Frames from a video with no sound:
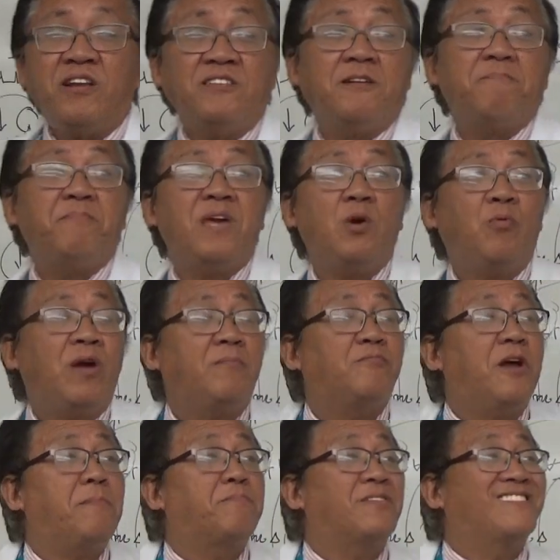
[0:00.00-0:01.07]
does the P wave
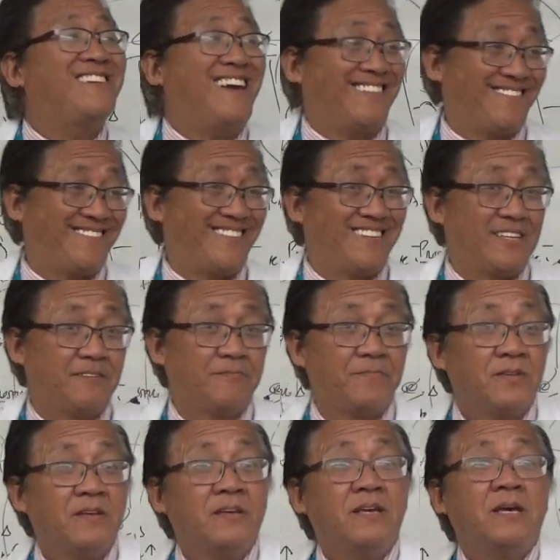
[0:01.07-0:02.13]
represent?
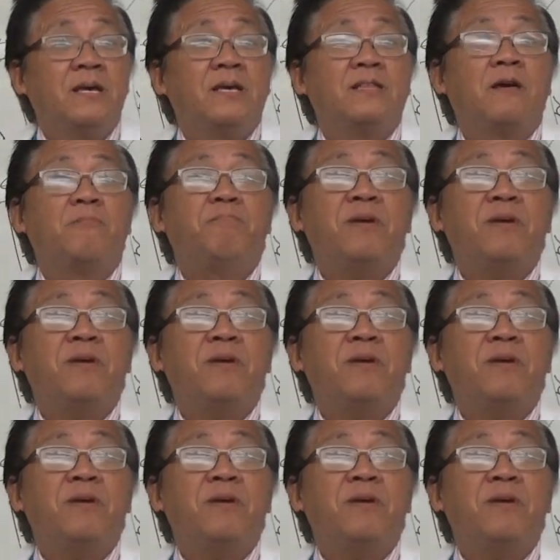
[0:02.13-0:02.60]
The